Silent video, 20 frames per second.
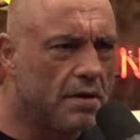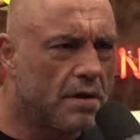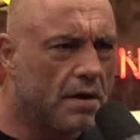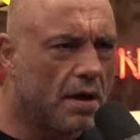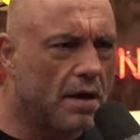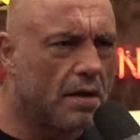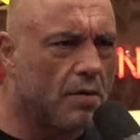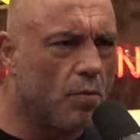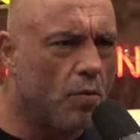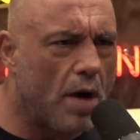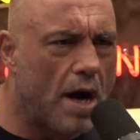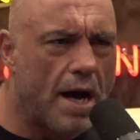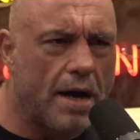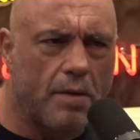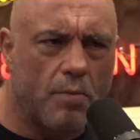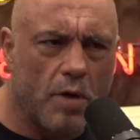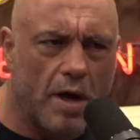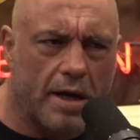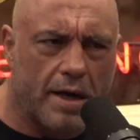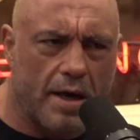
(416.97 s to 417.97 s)
Like, why
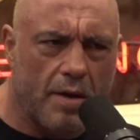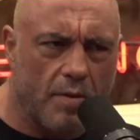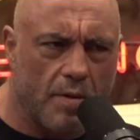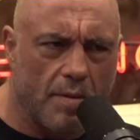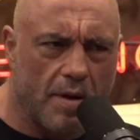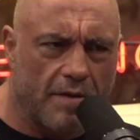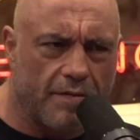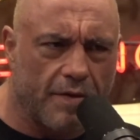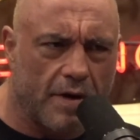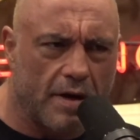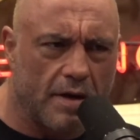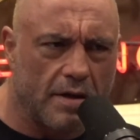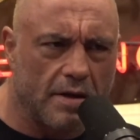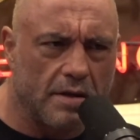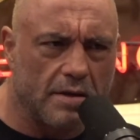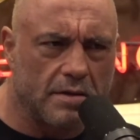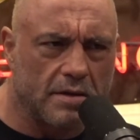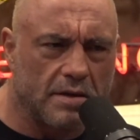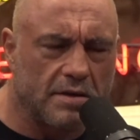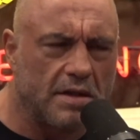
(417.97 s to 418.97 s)
can't we make fun of
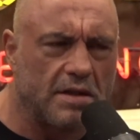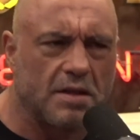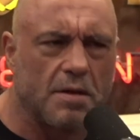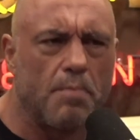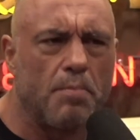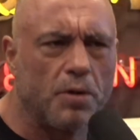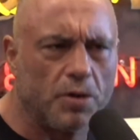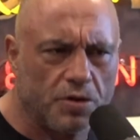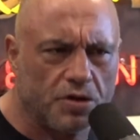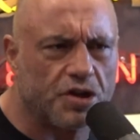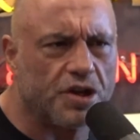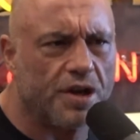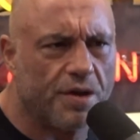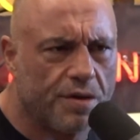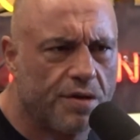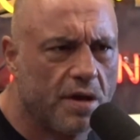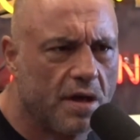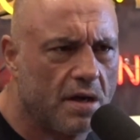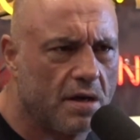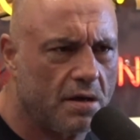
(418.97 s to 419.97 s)
this? Is this a bullshit
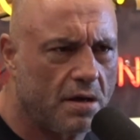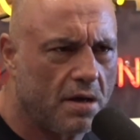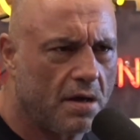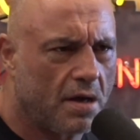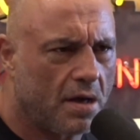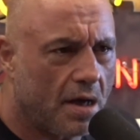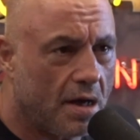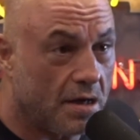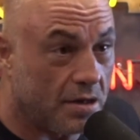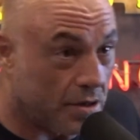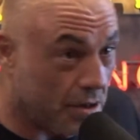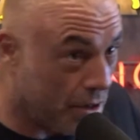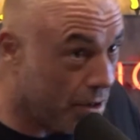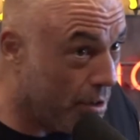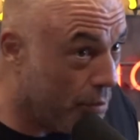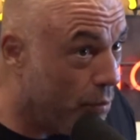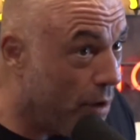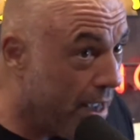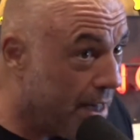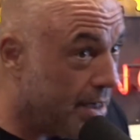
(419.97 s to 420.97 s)
thing? And it's a
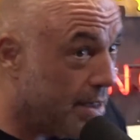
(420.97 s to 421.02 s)
good way to